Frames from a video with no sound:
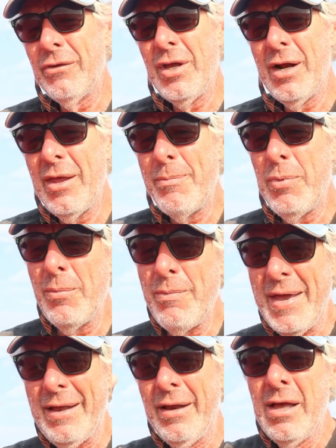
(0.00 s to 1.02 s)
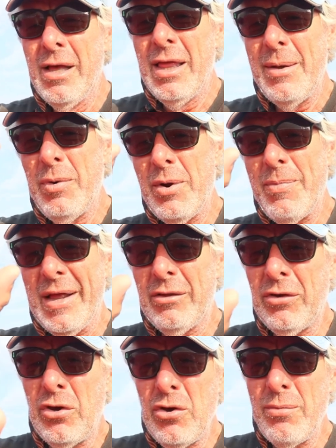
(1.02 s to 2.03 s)
You know, they put a big they put a
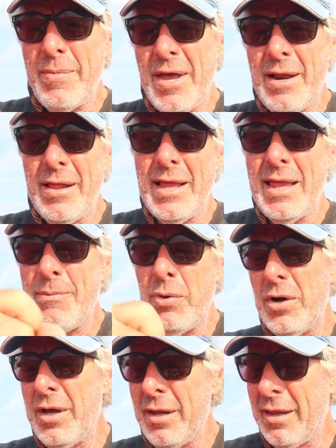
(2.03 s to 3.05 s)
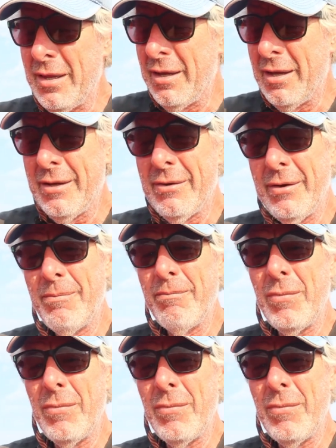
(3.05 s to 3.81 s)
big tube in, then they put it in the